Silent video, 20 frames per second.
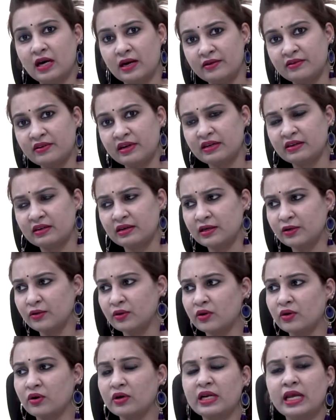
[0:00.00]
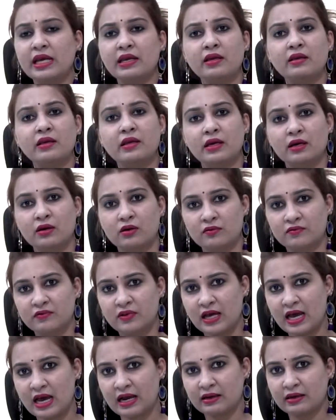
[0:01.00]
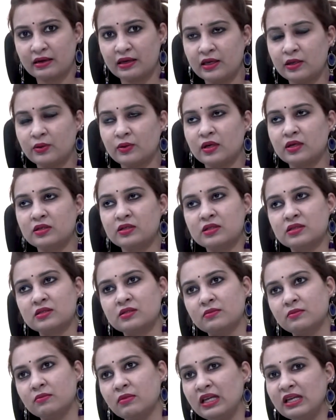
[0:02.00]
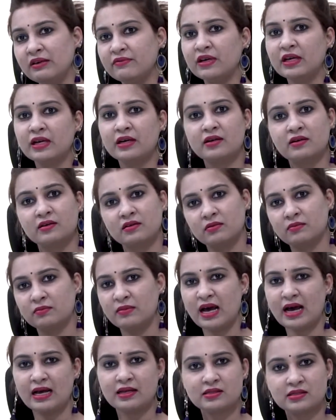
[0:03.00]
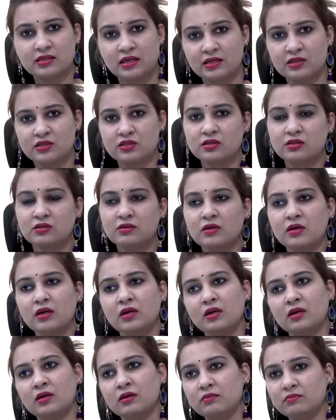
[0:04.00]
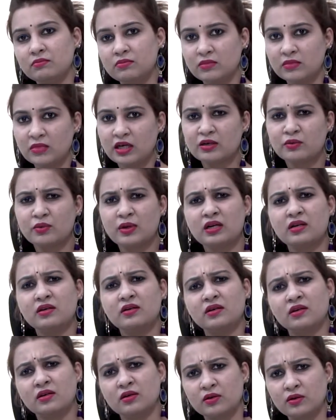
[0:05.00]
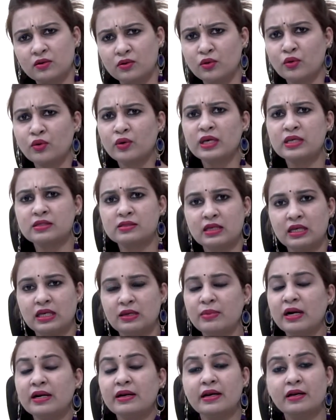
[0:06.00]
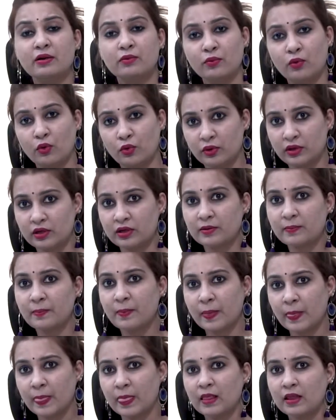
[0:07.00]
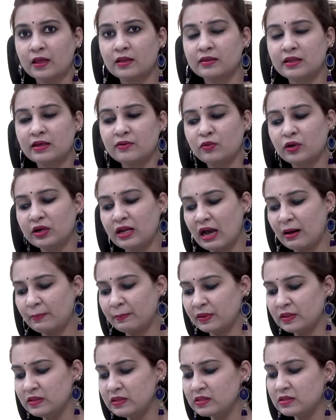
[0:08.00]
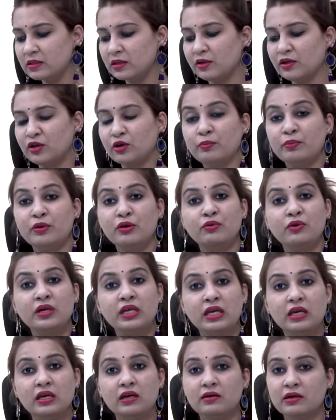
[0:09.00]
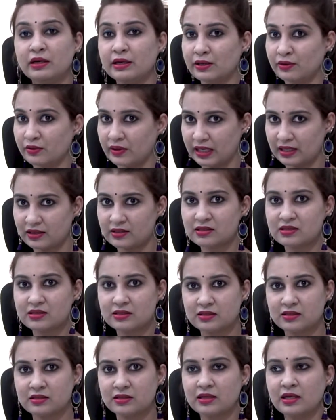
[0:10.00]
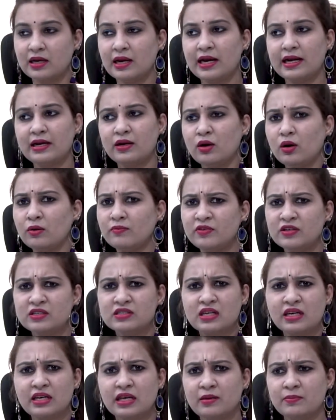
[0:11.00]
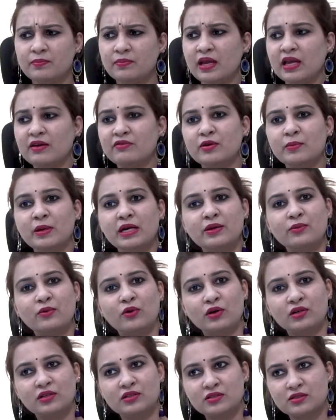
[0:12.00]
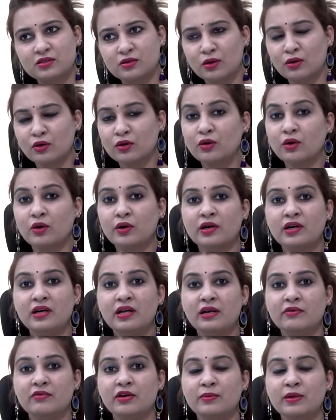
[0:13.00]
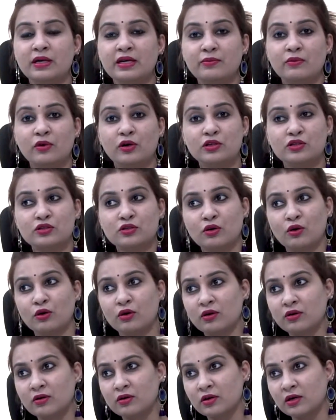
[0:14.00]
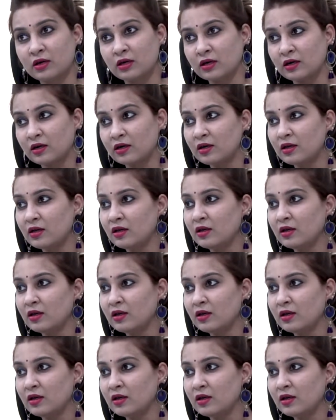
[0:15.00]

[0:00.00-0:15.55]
untreated? You are not taking care of the acne, you are just leaving it as such, it will go easily, but it won't. Then what happens? Your beauty deteriorates. And obviously, everybody wants to look good, everybody wants to look